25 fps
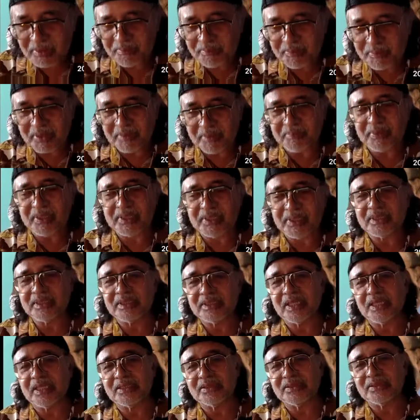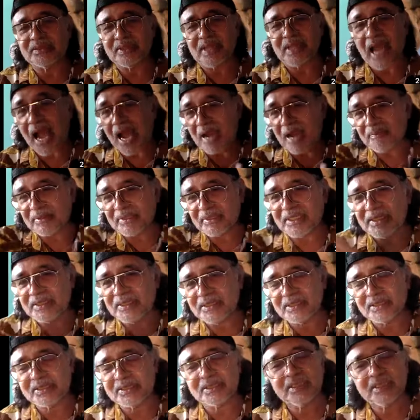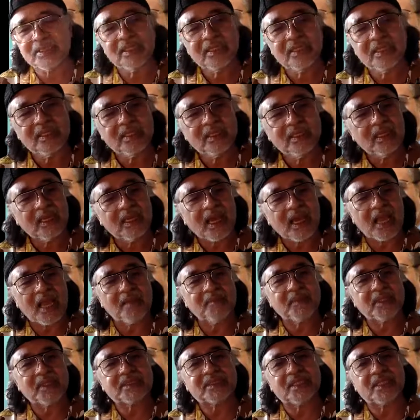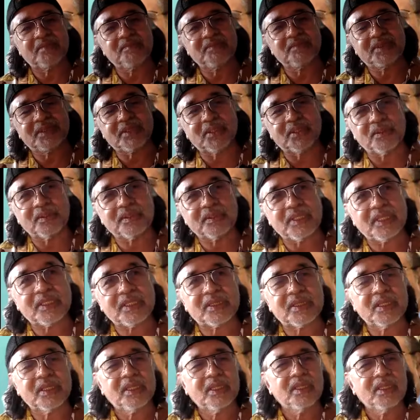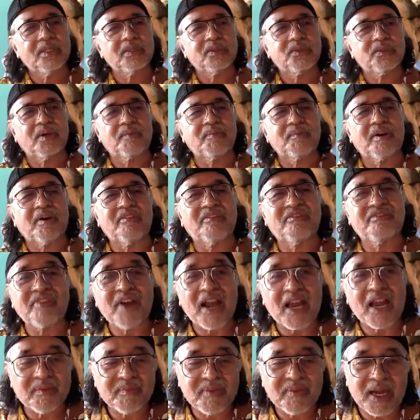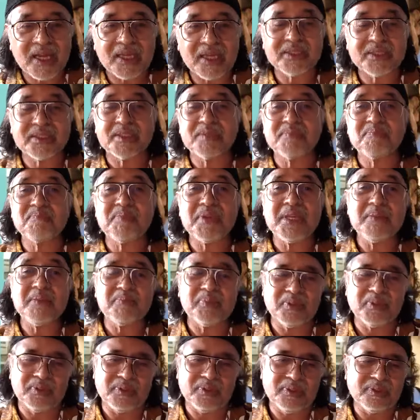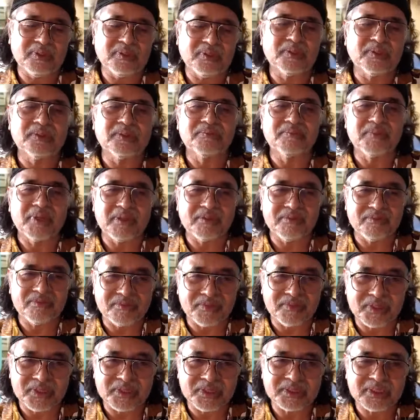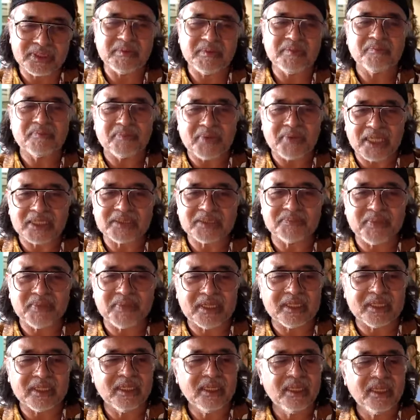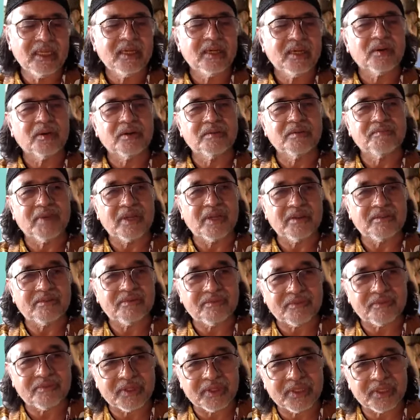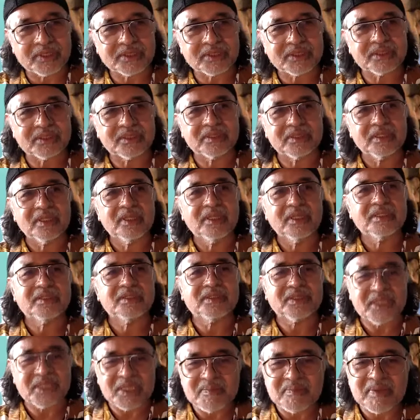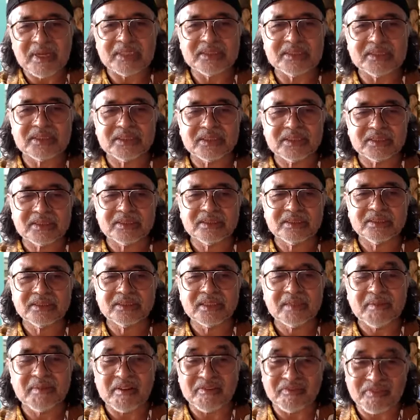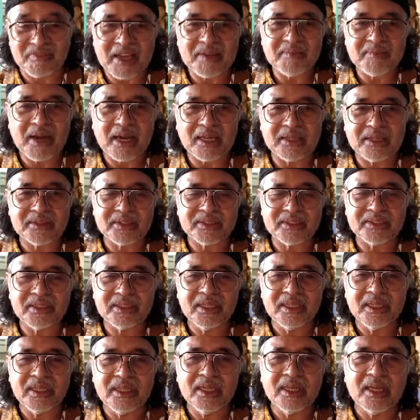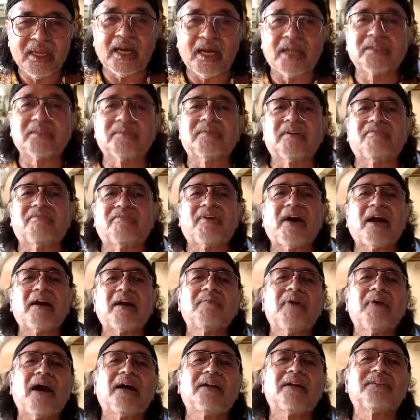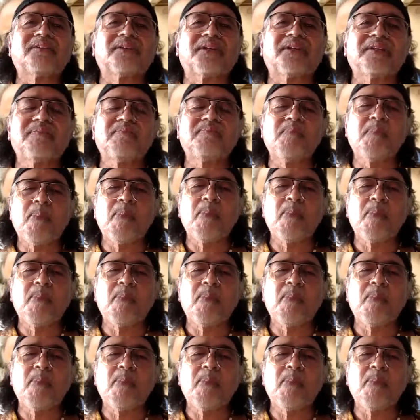per presentation average, I must have shown it to about 500 people on my prospect on my first 3 months, about 500. Out of the 500,